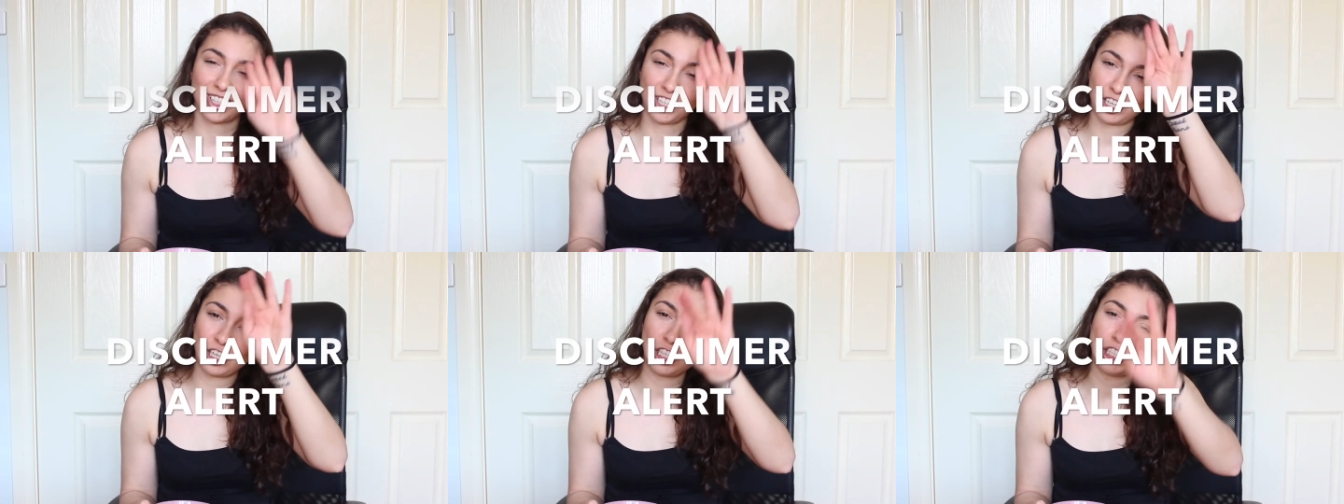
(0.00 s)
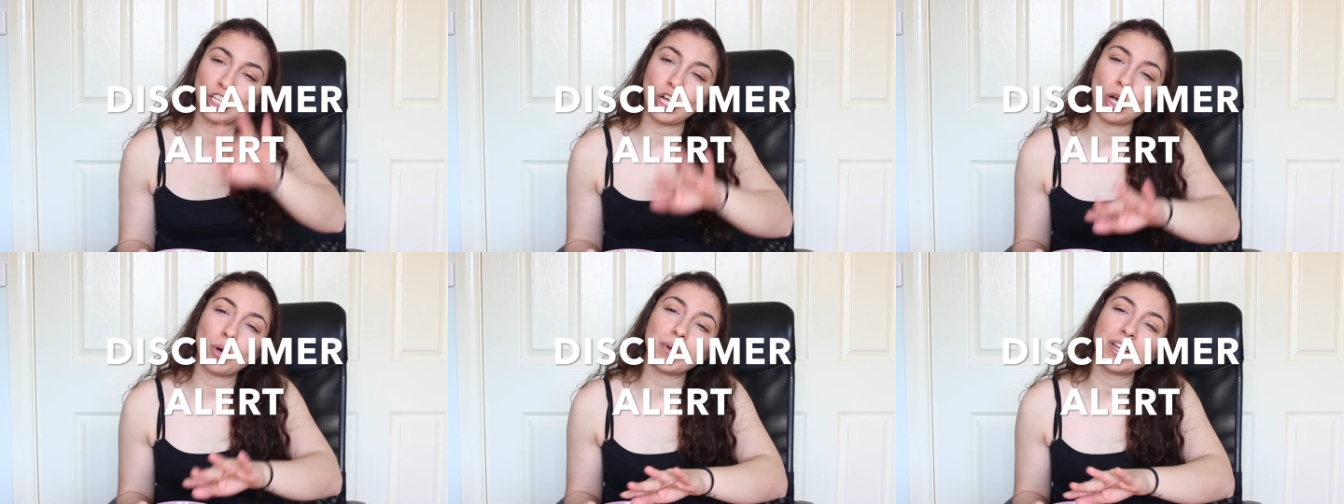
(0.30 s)

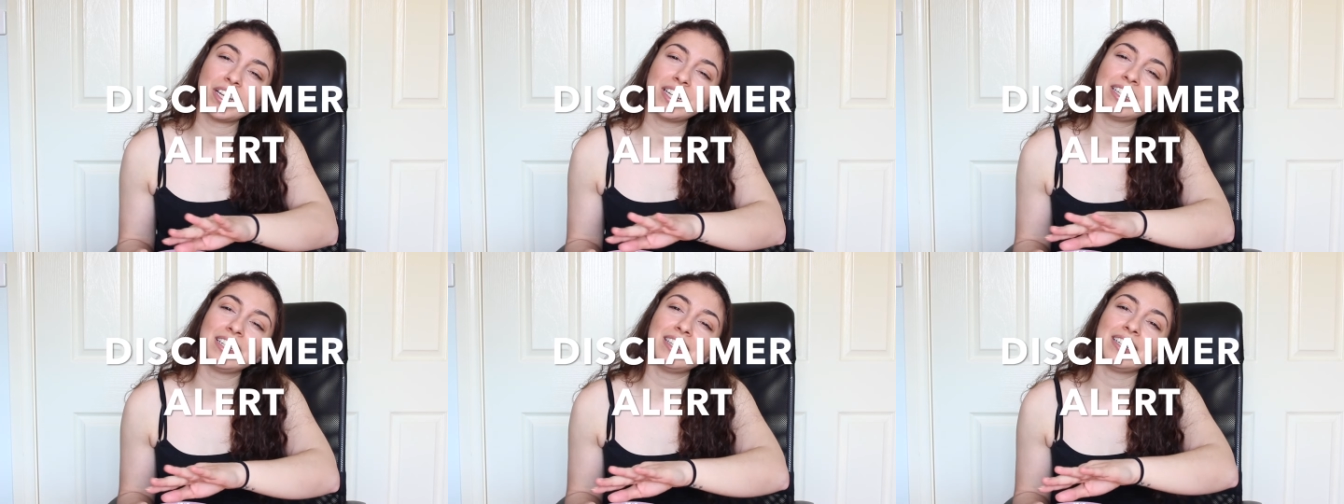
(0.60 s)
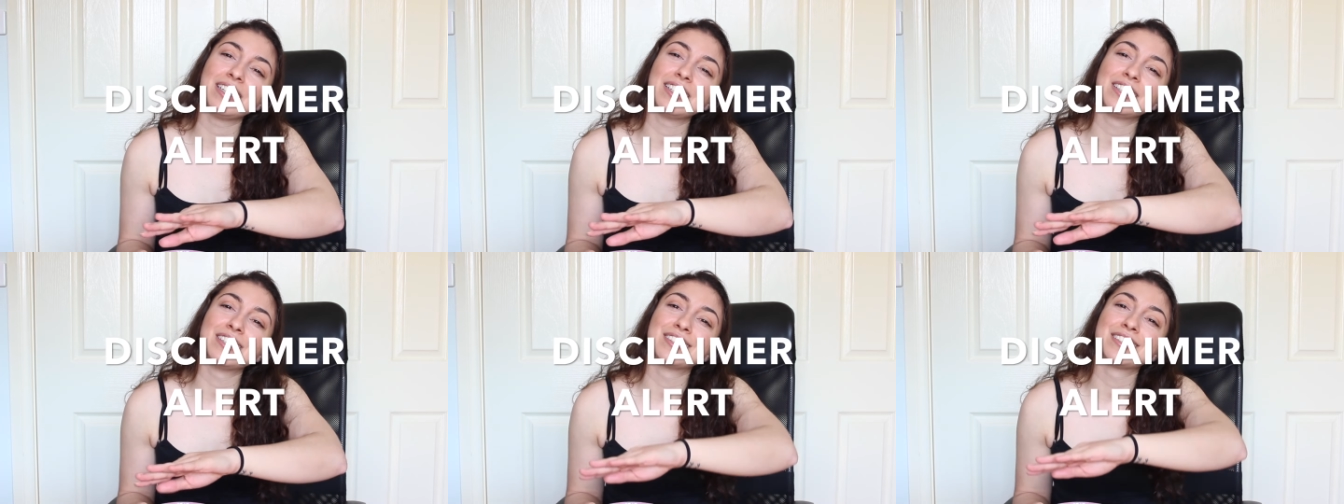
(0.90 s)
Chloe
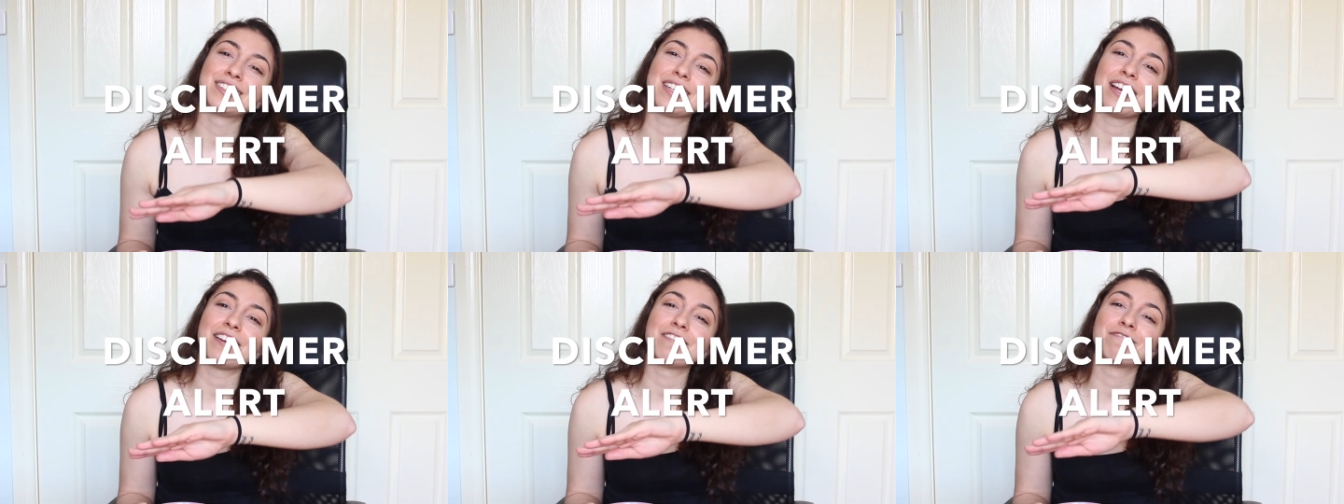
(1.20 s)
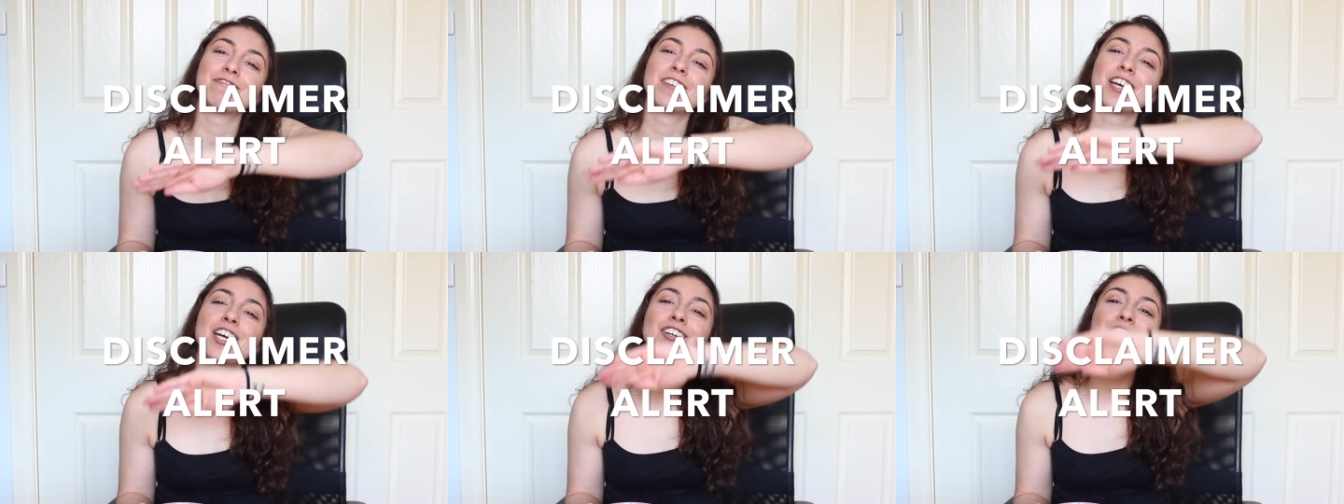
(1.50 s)
is a
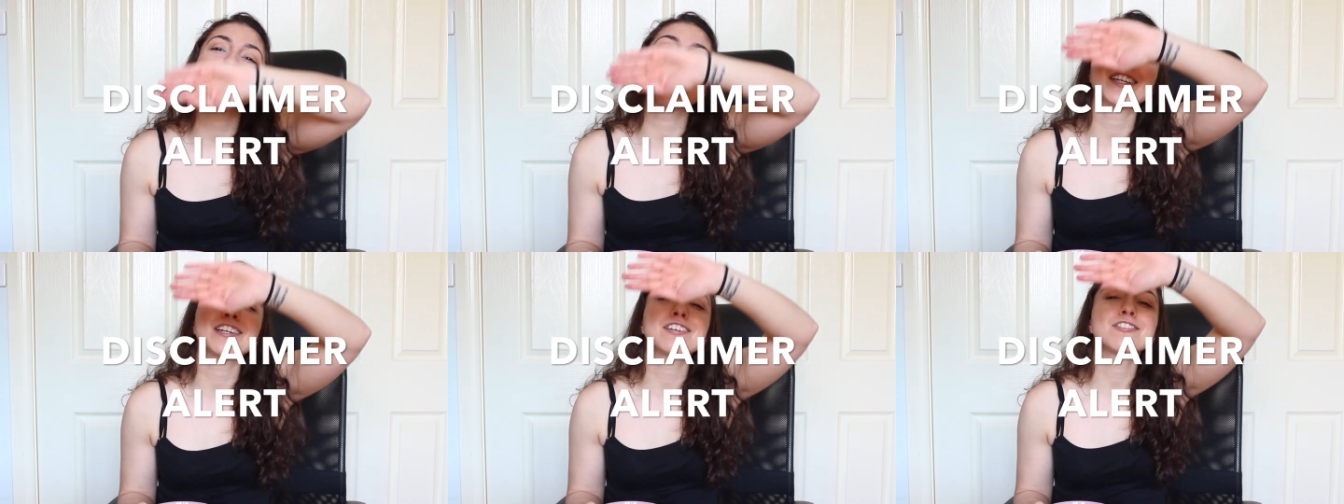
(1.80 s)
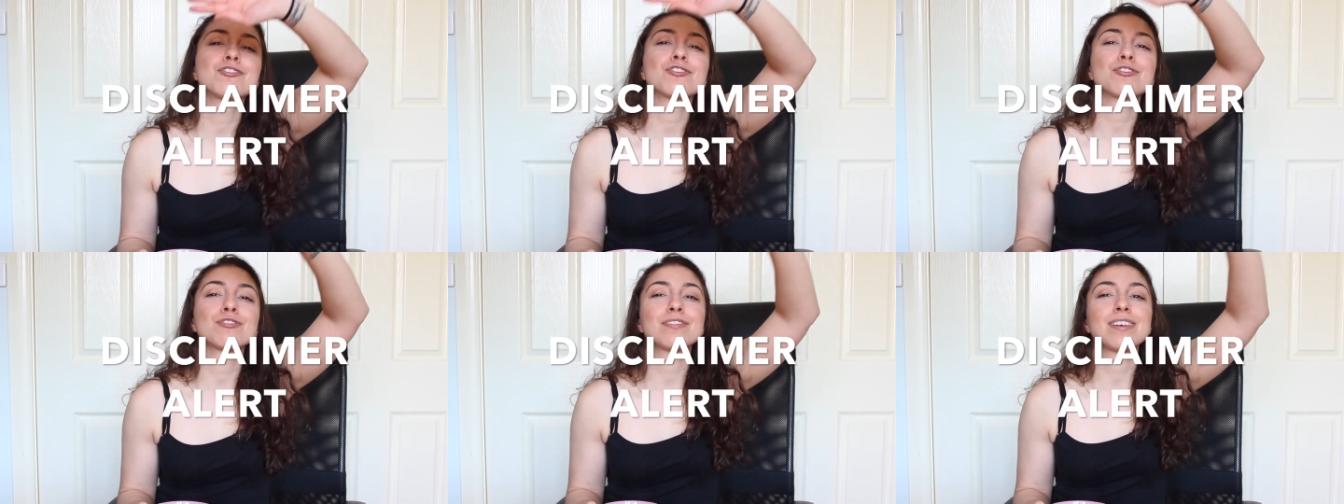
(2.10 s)
very
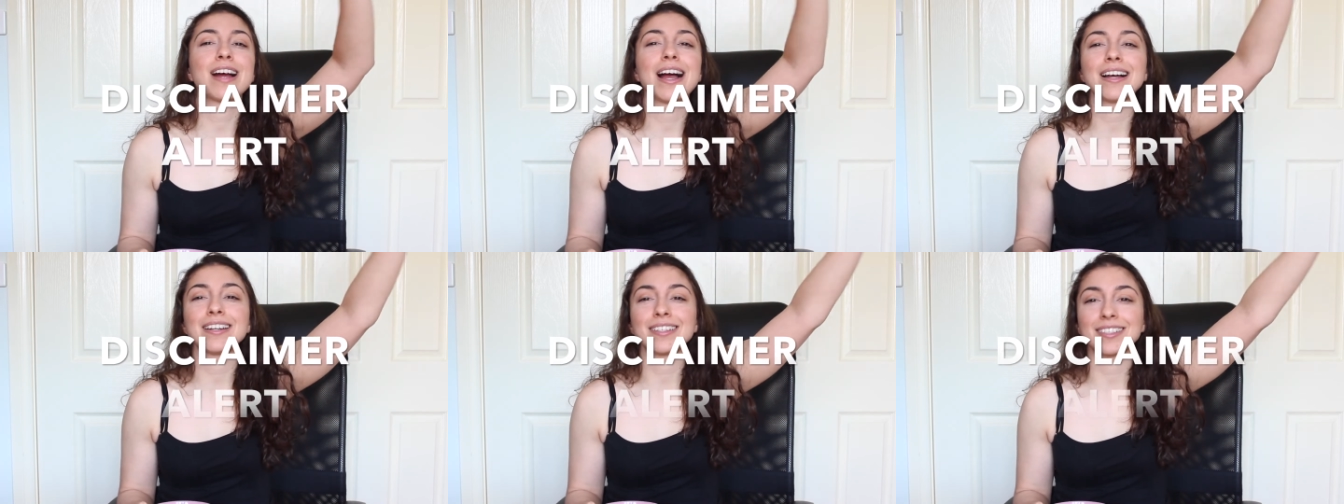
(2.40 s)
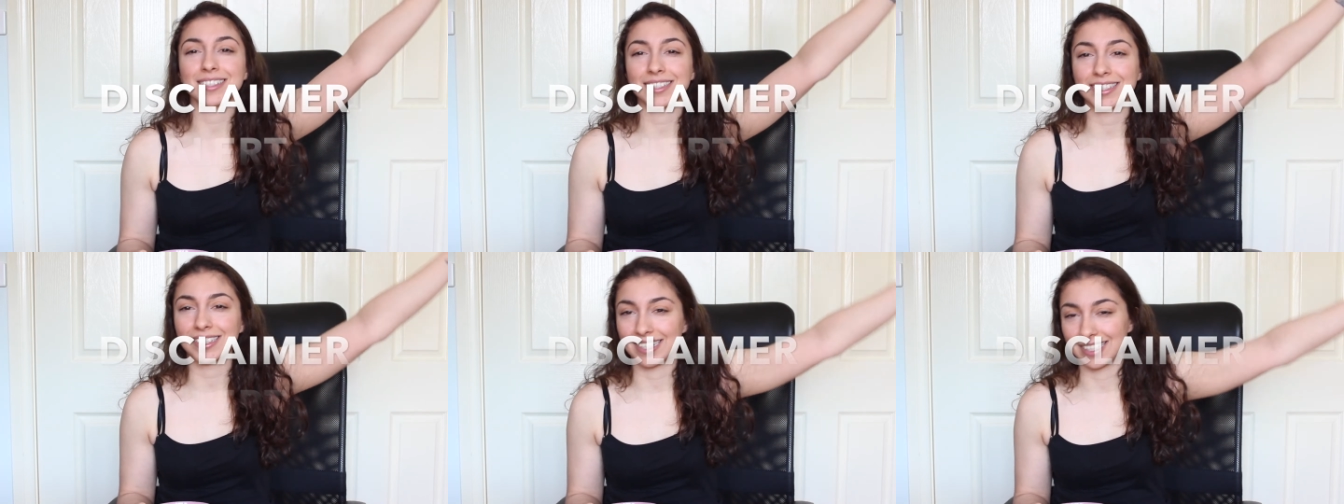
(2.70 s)

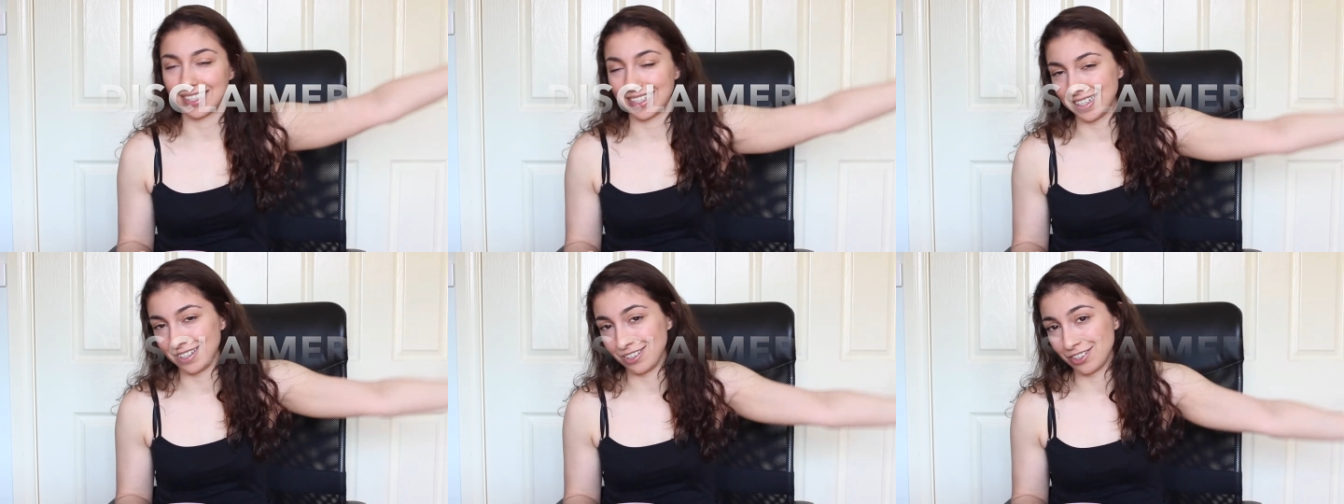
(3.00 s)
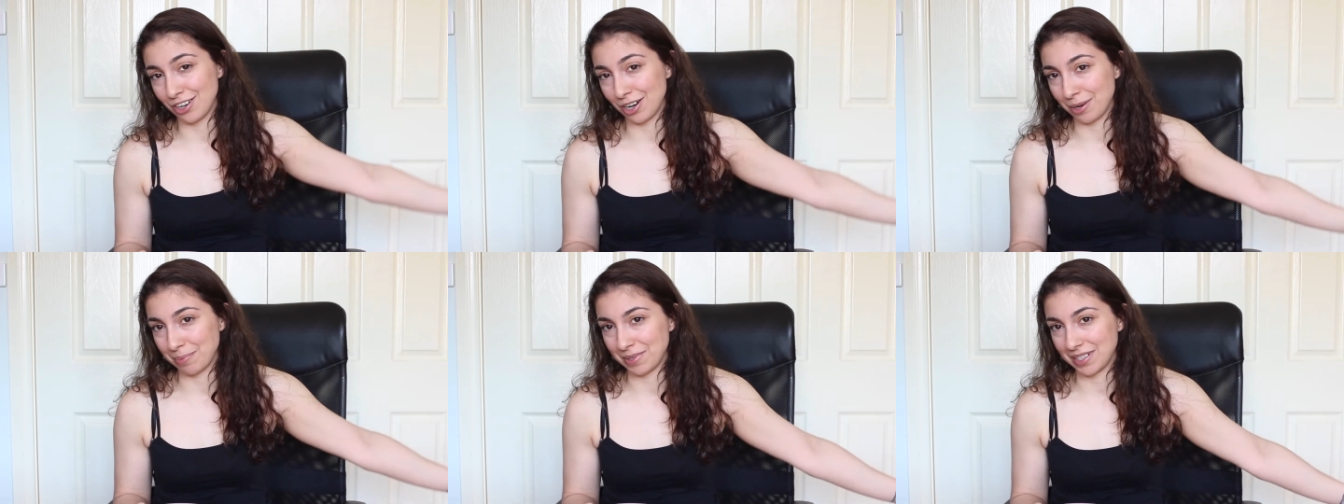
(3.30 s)
drastic
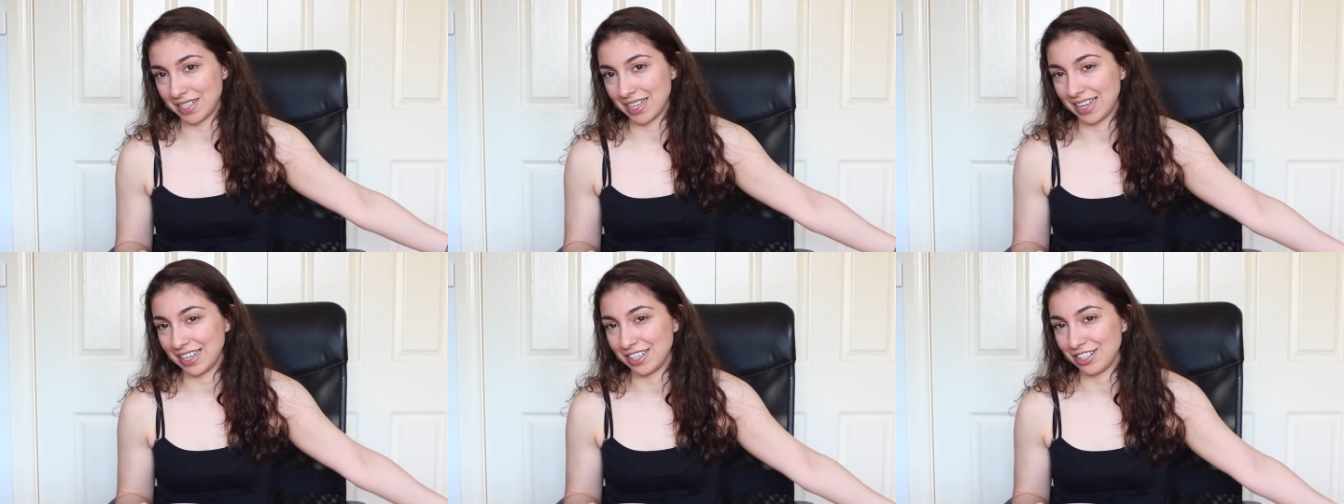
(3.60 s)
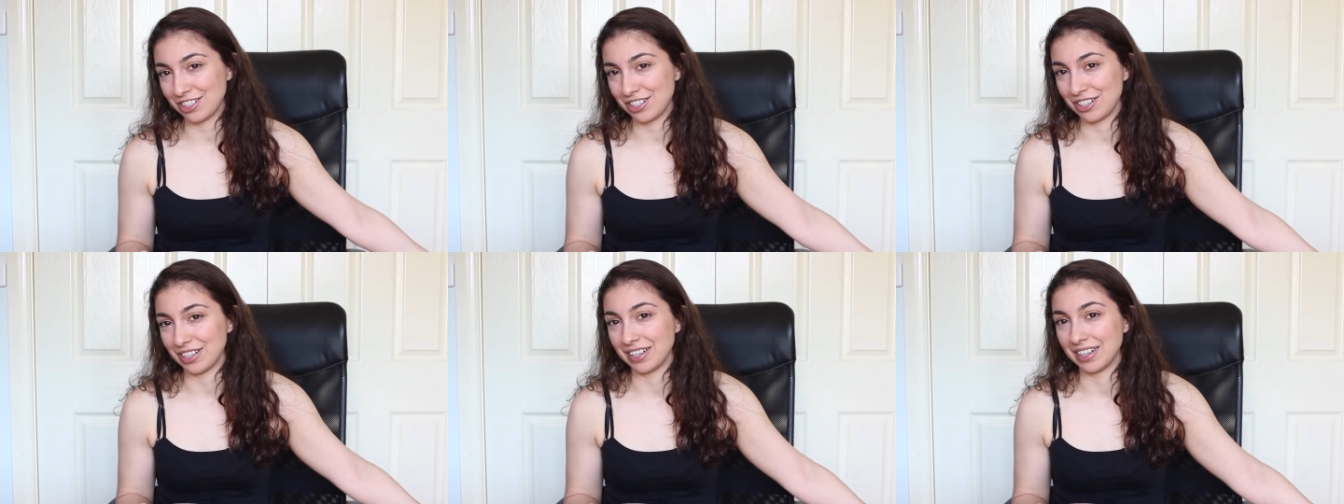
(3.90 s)

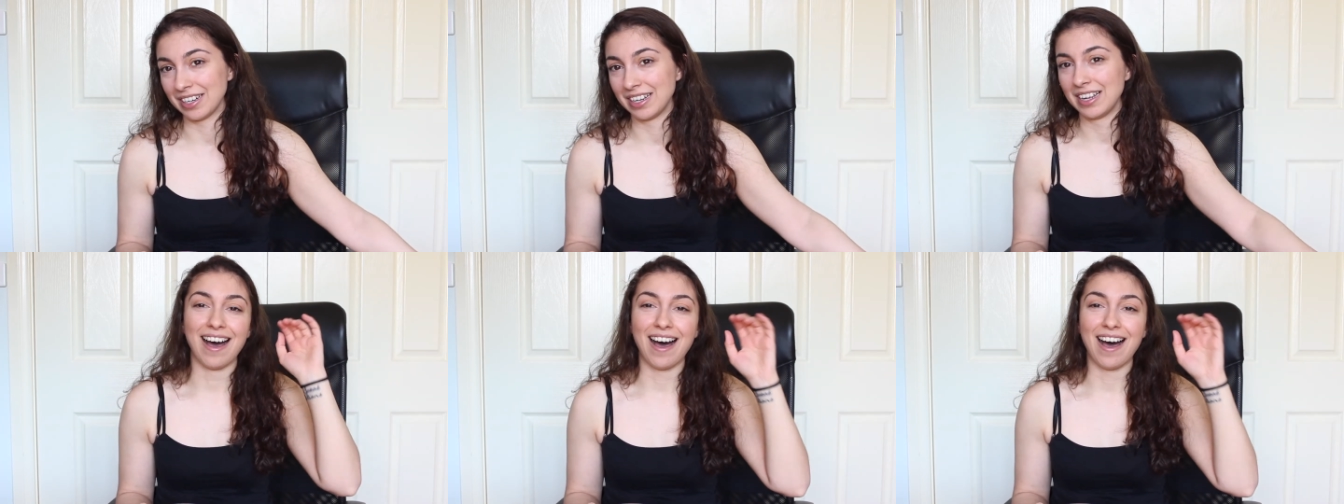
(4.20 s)
interpretation.